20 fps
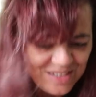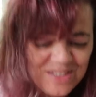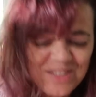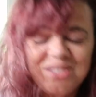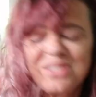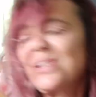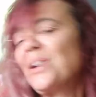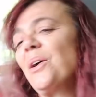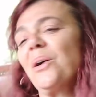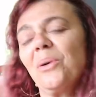
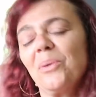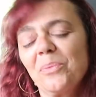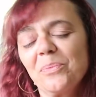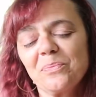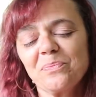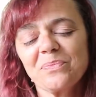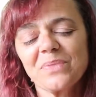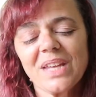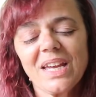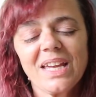so uh,
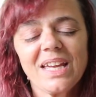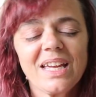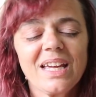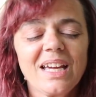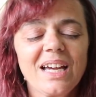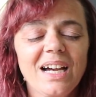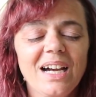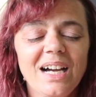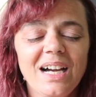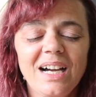
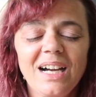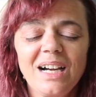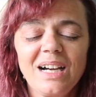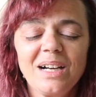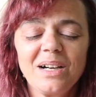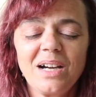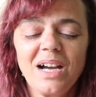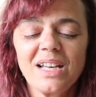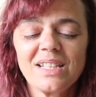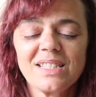
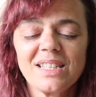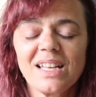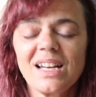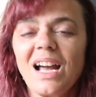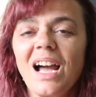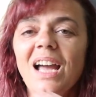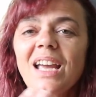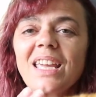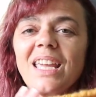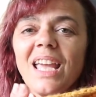I said,
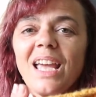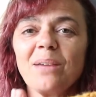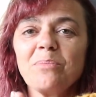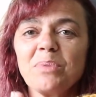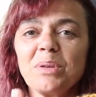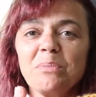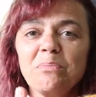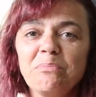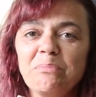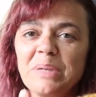I can't
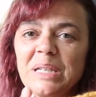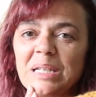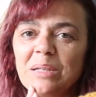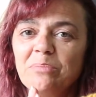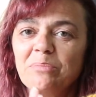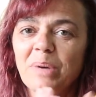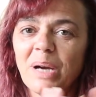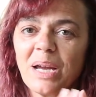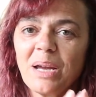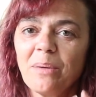be
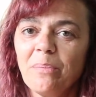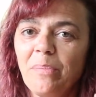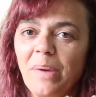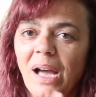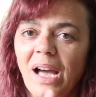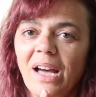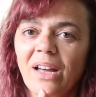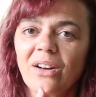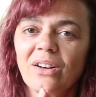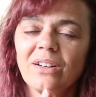beat by a
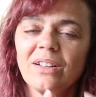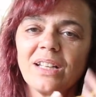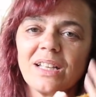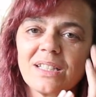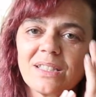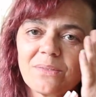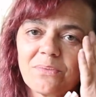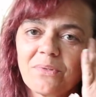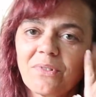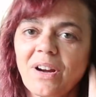pattern.
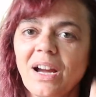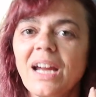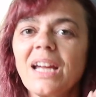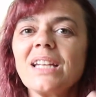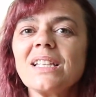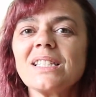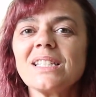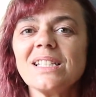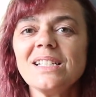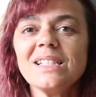That's
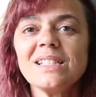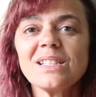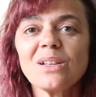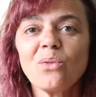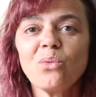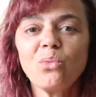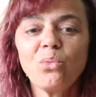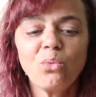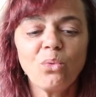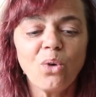crazy. It's a
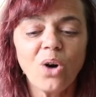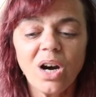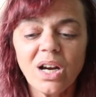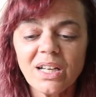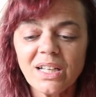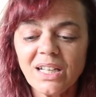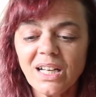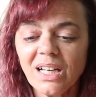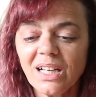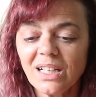
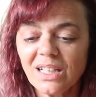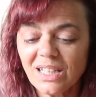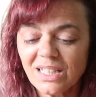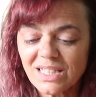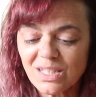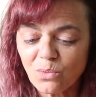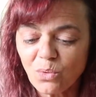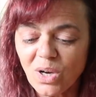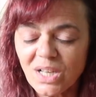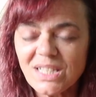one,
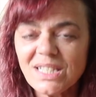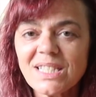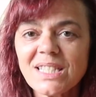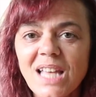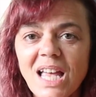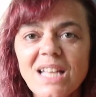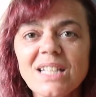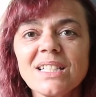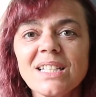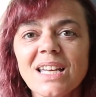it's a one
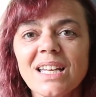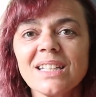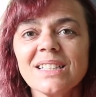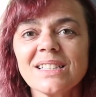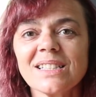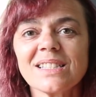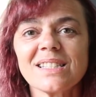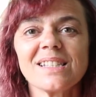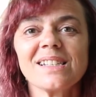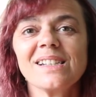
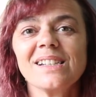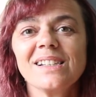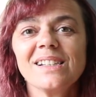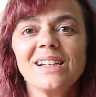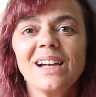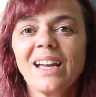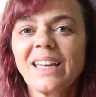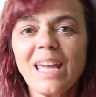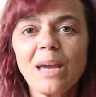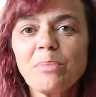sentence.
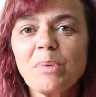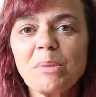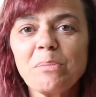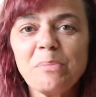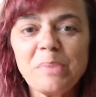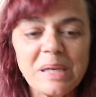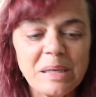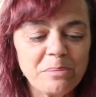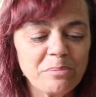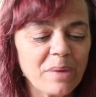I can't be
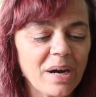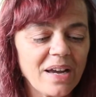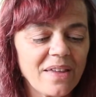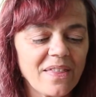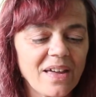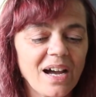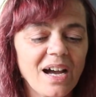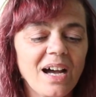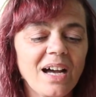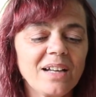beat by
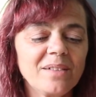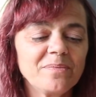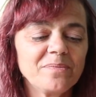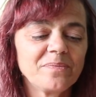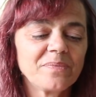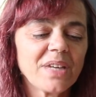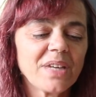that.